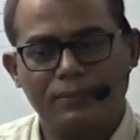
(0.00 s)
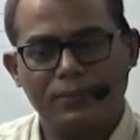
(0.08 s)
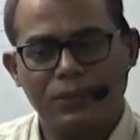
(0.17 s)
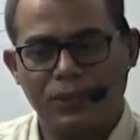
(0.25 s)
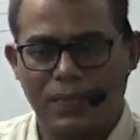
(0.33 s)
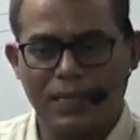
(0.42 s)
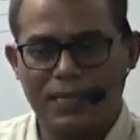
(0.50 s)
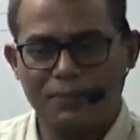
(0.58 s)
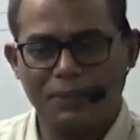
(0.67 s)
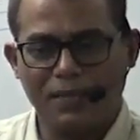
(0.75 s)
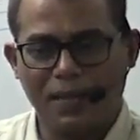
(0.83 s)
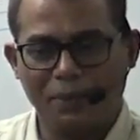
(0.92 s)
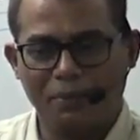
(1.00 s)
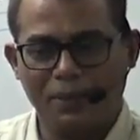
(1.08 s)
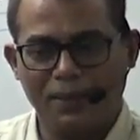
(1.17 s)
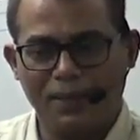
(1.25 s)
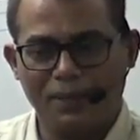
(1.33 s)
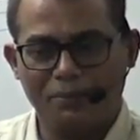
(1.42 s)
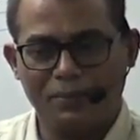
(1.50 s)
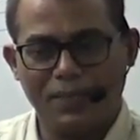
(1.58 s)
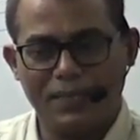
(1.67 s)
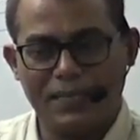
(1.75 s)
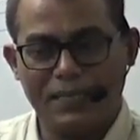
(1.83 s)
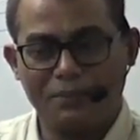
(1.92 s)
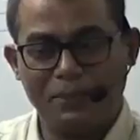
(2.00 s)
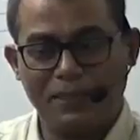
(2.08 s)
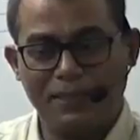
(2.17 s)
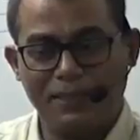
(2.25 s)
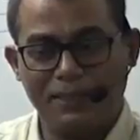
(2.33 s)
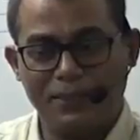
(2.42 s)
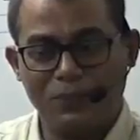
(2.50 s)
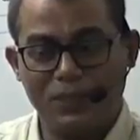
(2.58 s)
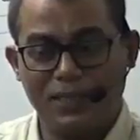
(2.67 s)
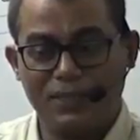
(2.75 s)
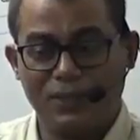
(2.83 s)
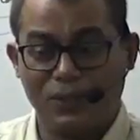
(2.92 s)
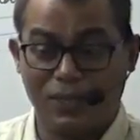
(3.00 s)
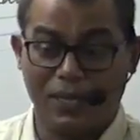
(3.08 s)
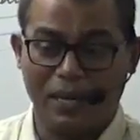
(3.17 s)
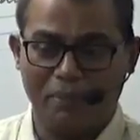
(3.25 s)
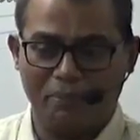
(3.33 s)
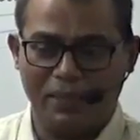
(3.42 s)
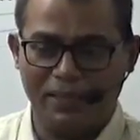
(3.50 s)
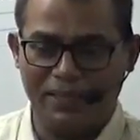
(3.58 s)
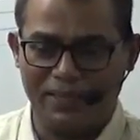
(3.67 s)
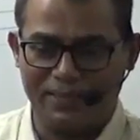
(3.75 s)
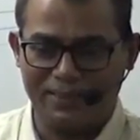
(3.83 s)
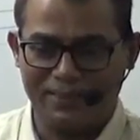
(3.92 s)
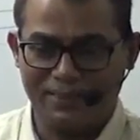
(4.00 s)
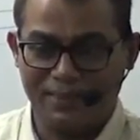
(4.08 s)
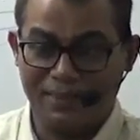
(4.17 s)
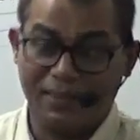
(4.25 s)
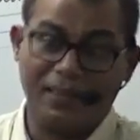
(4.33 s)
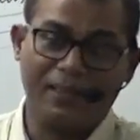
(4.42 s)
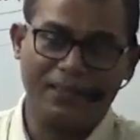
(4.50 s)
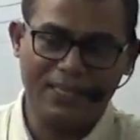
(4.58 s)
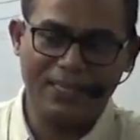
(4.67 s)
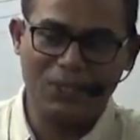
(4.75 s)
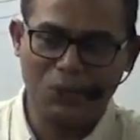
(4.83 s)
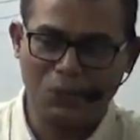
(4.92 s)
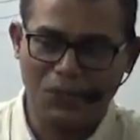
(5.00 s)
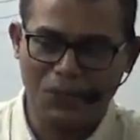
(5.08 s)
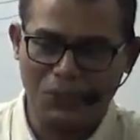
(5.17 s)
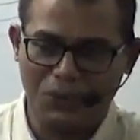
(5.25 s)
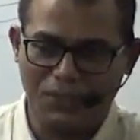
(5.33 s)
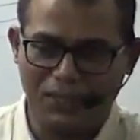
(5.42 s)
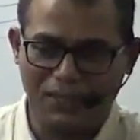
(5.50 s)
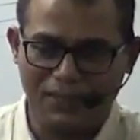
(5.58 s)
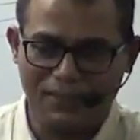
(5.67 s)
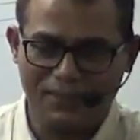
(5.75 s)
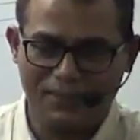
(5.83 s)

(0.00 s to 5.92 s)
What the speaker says: So that has been happening. I'm expecting that which has not happened yet. And yet you want to see that.